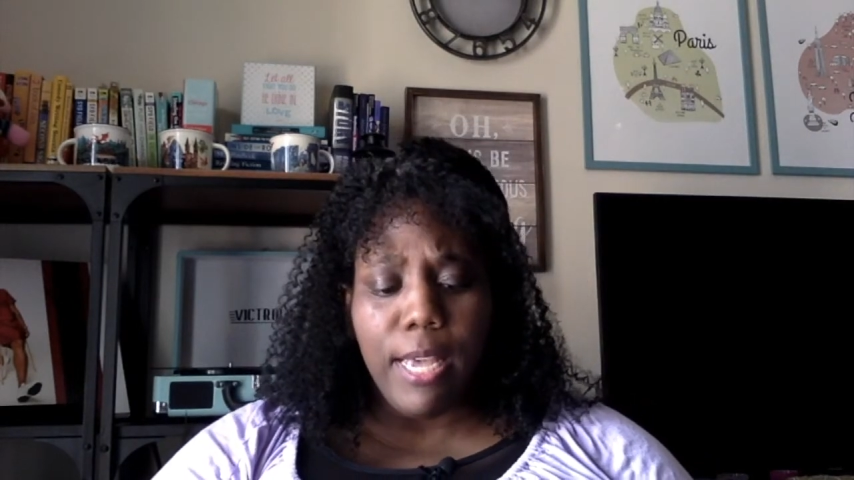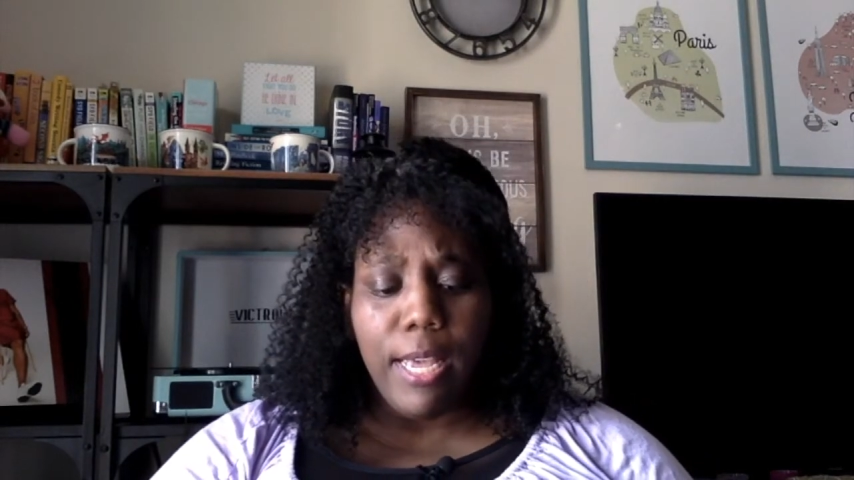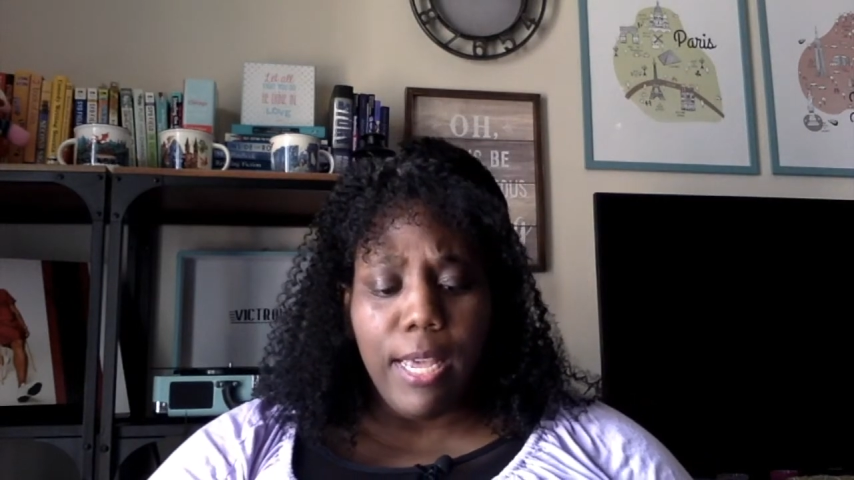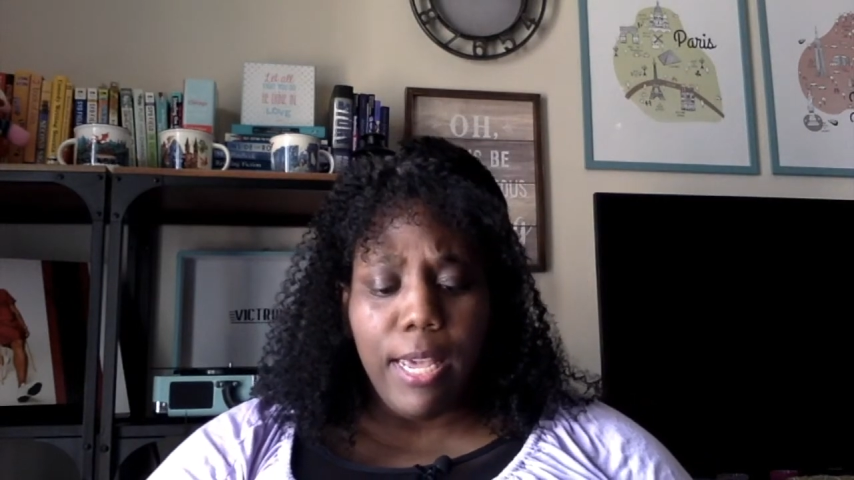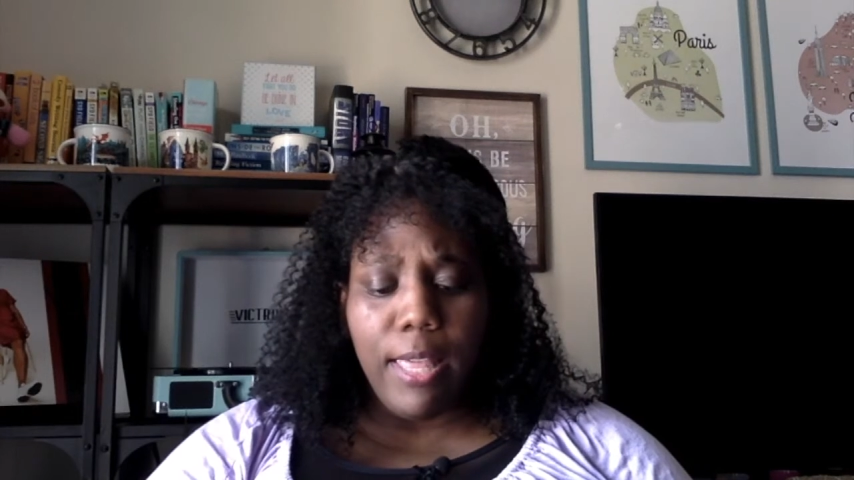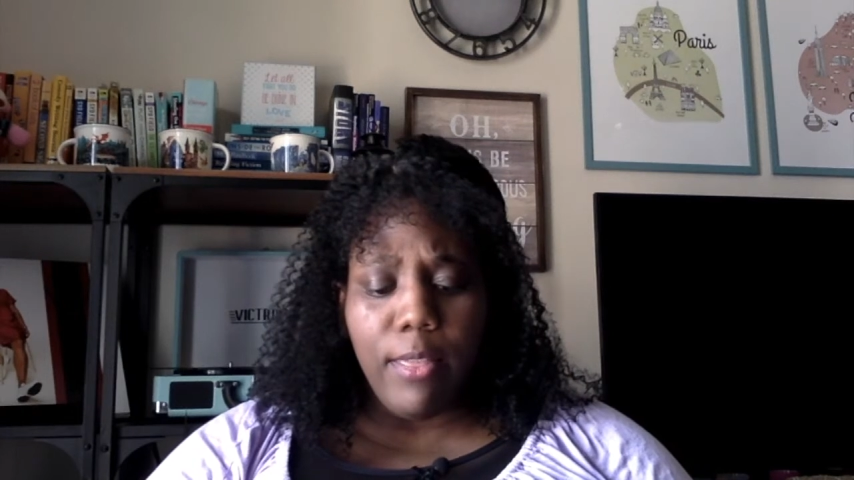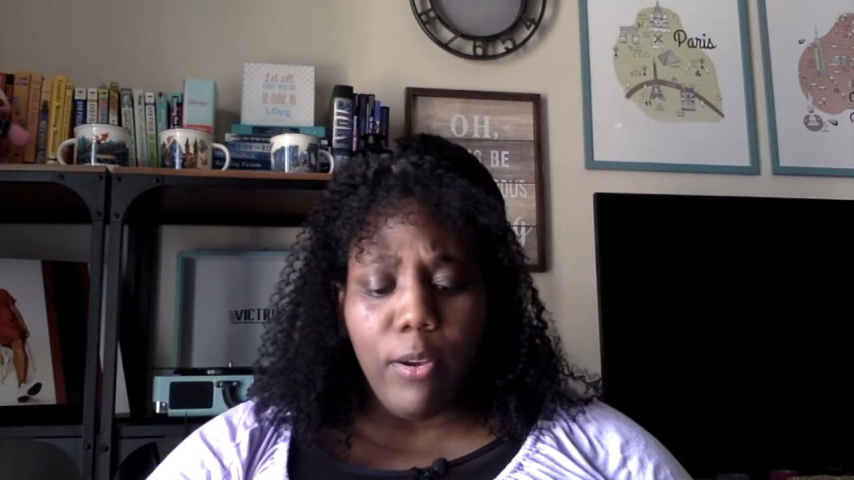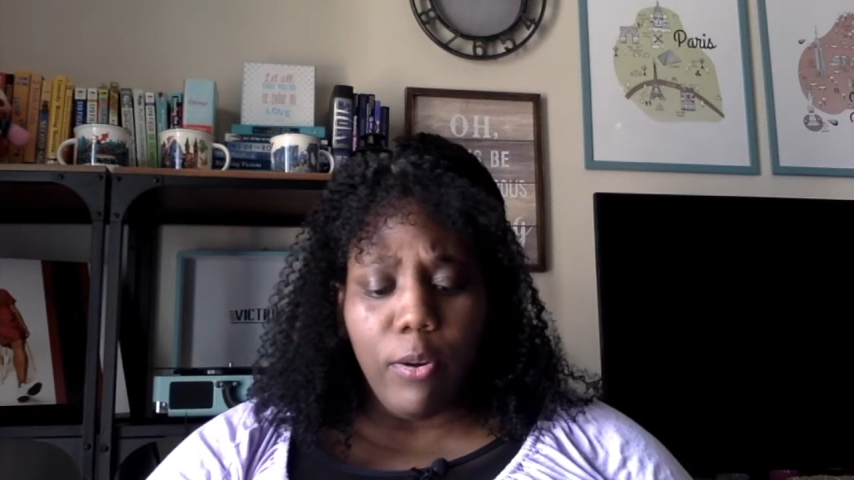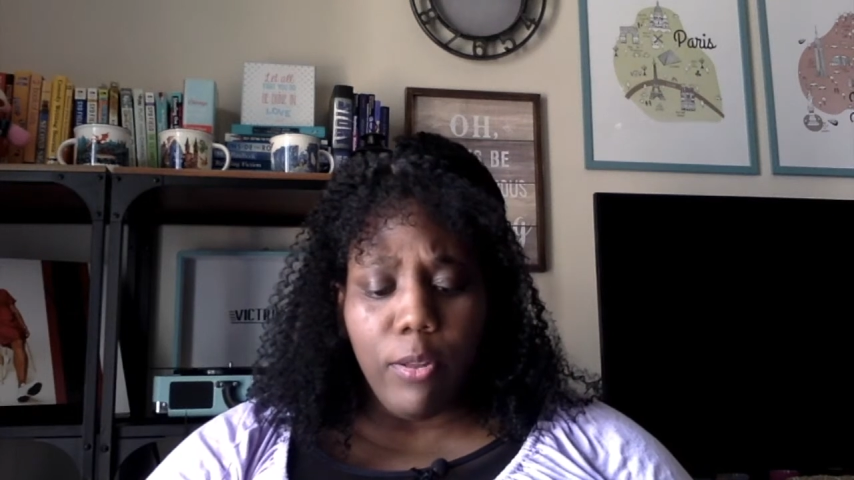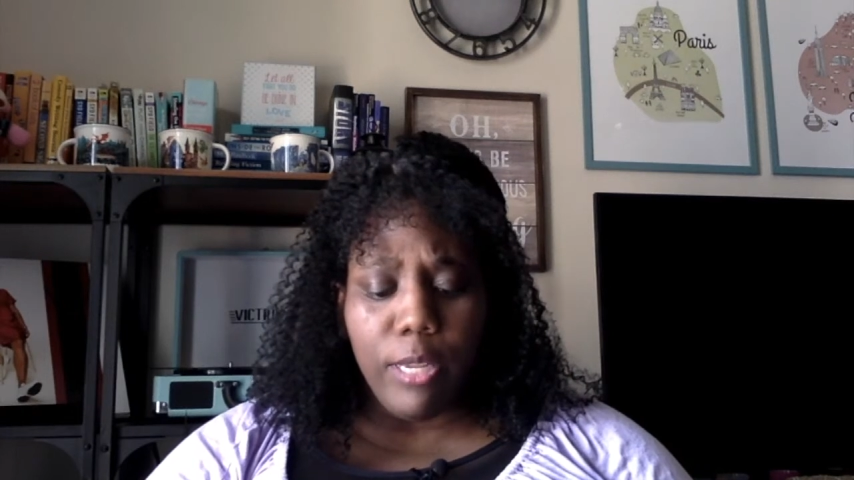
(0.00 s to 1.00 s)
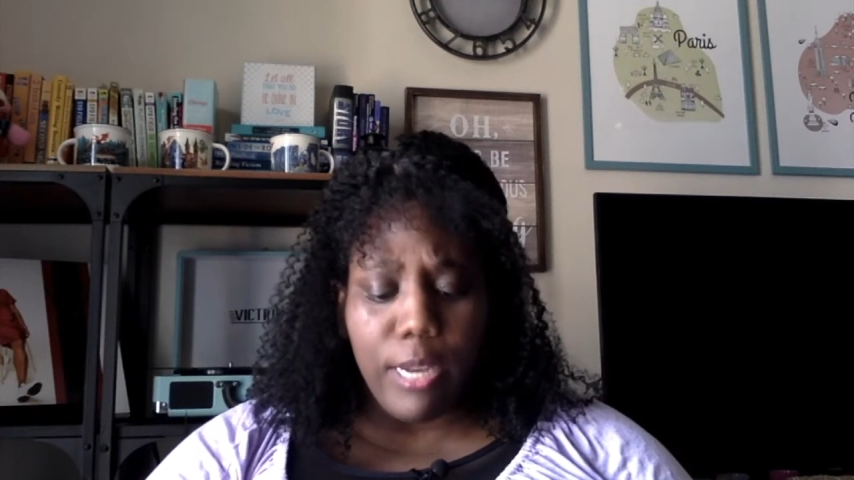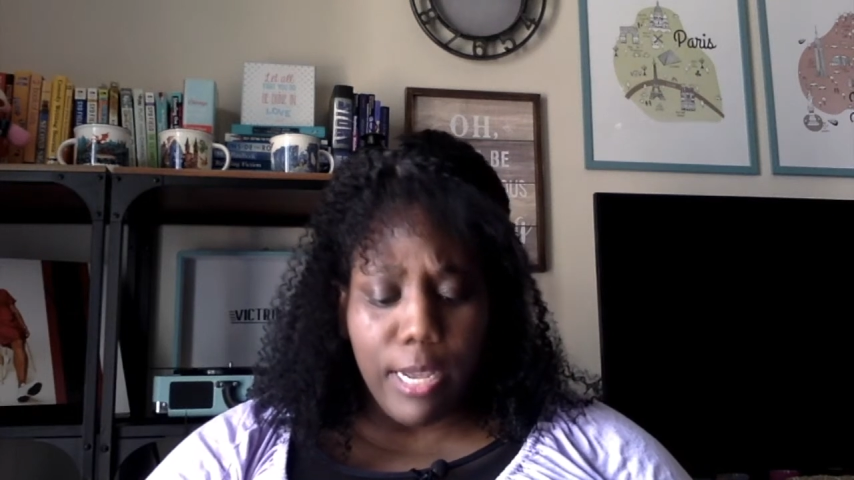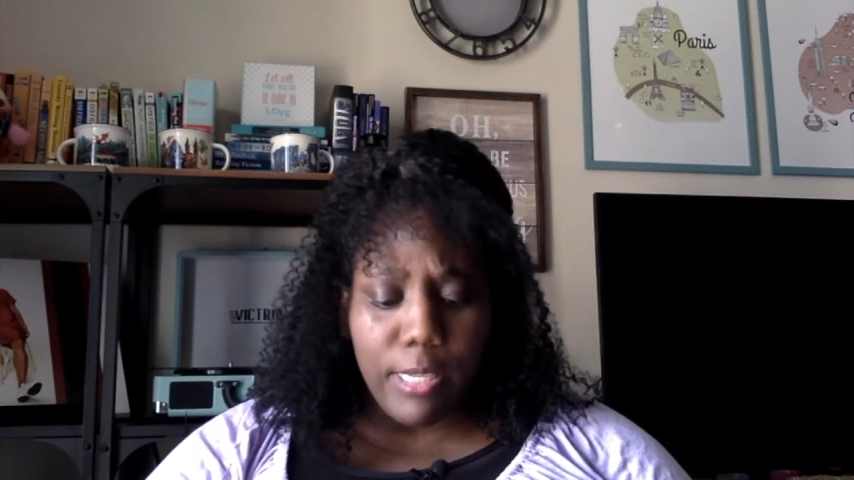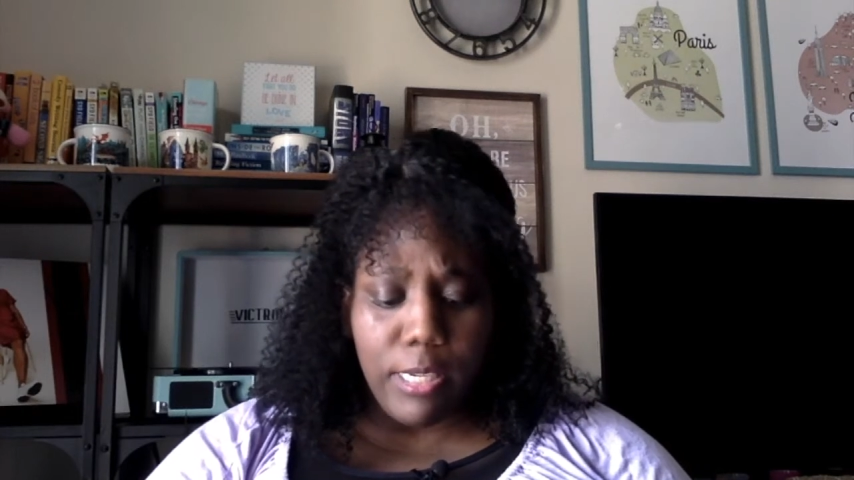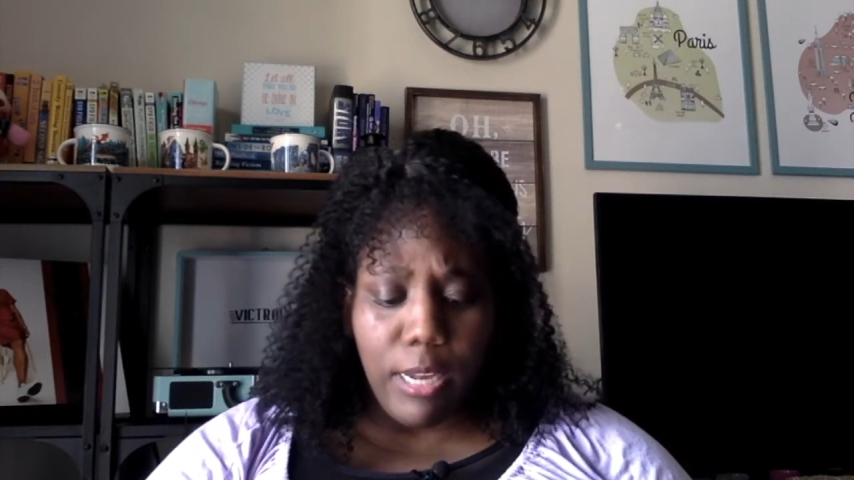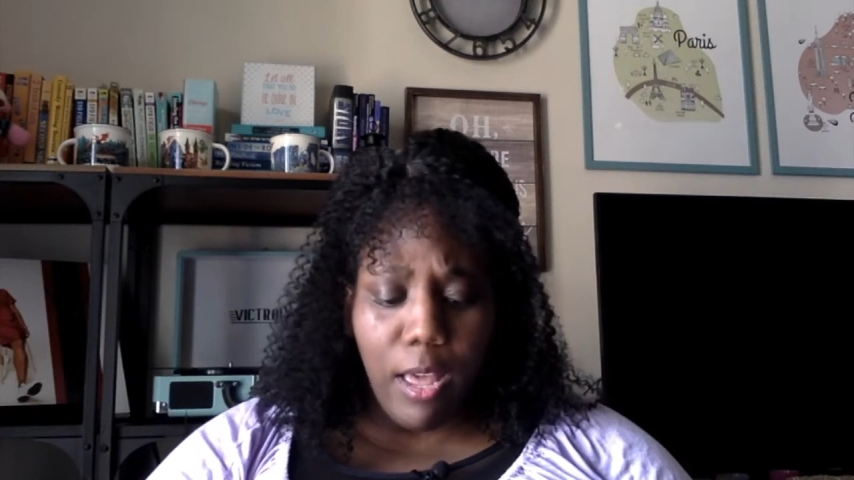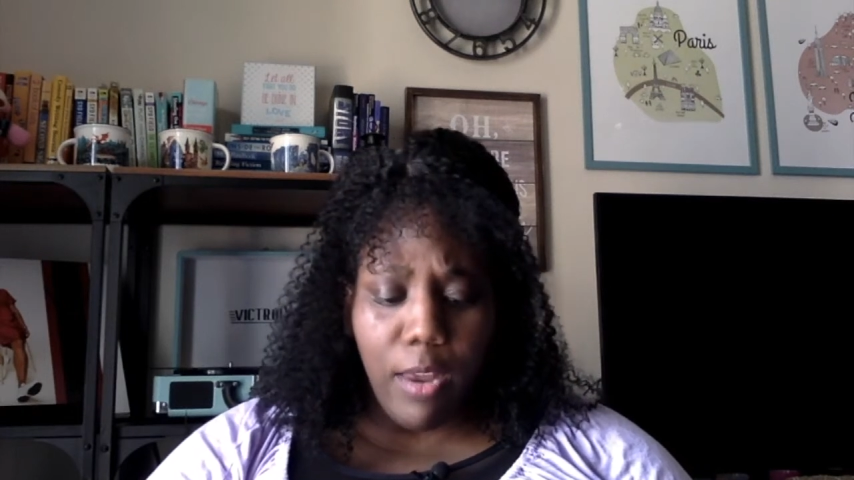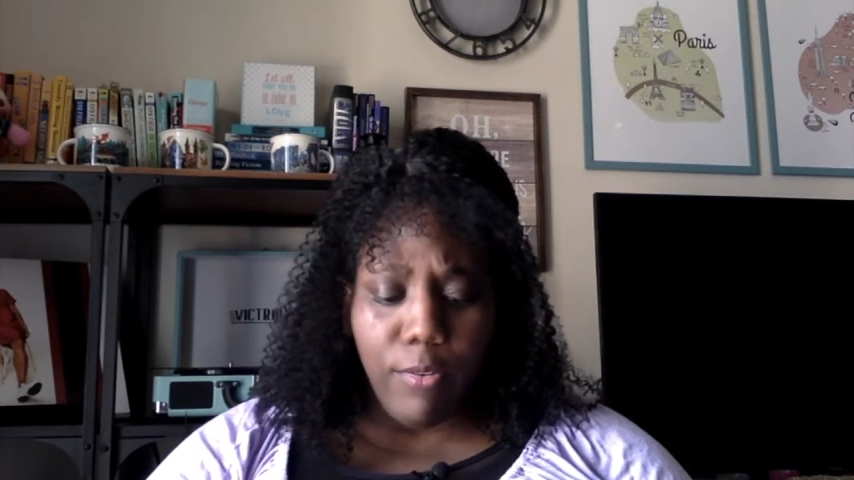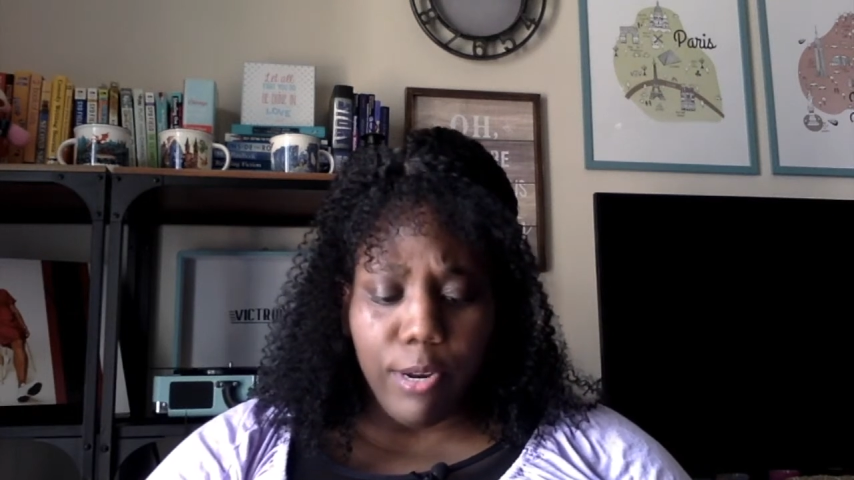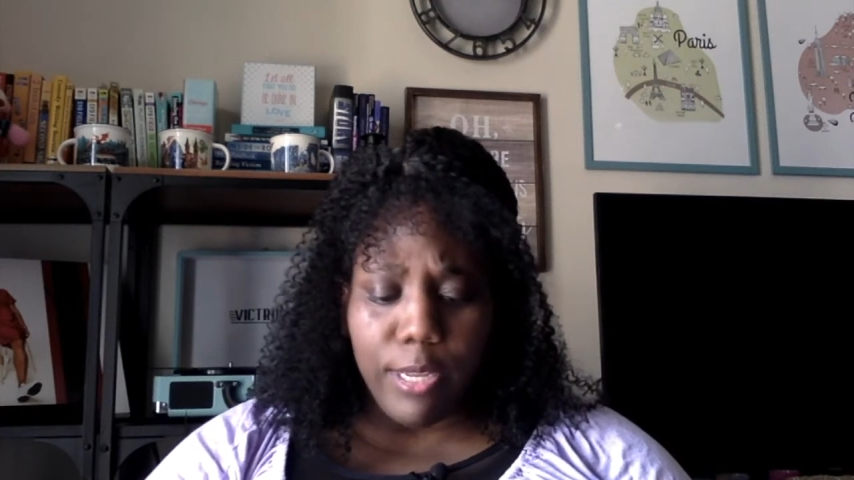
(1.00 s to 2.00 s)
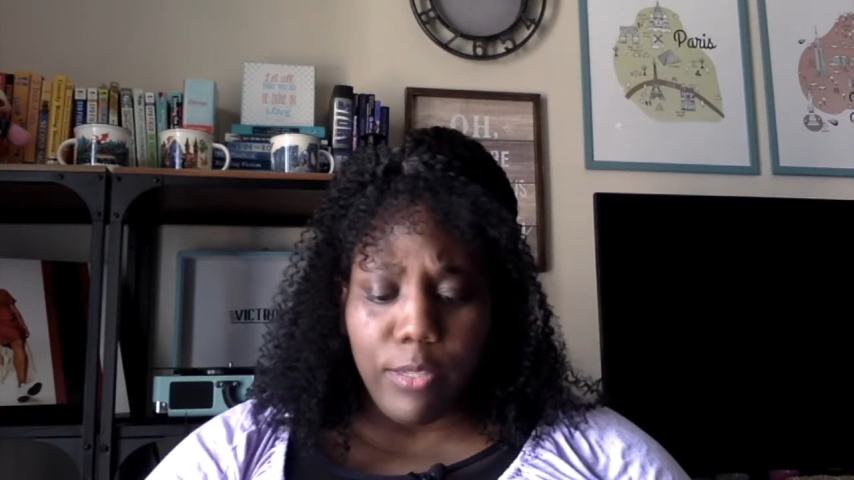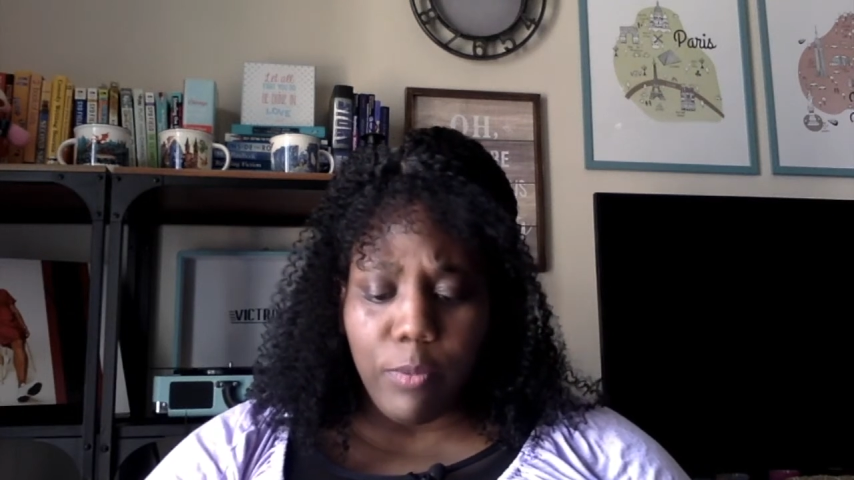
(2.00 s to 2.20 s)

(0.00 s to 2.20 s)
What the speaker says: in the early 1900s